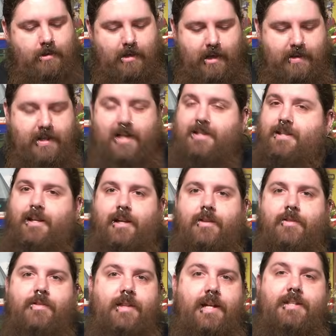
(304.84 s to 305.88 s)
And that's it.
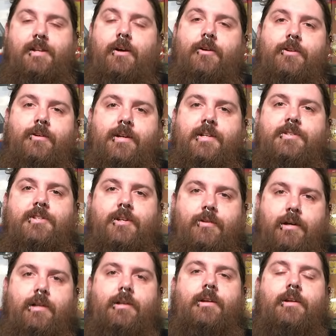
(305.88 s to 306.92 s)
That's all there is to
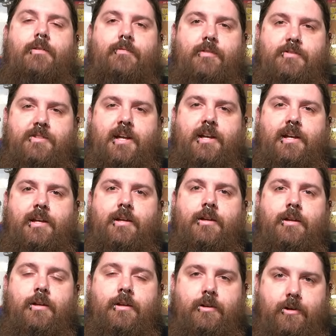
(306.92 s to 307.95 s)
it for setting
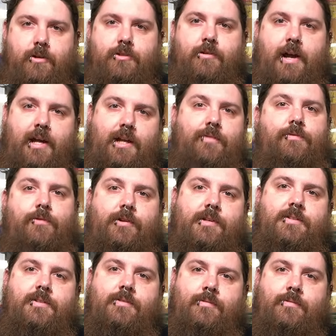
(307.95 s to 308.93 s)
your tracking force.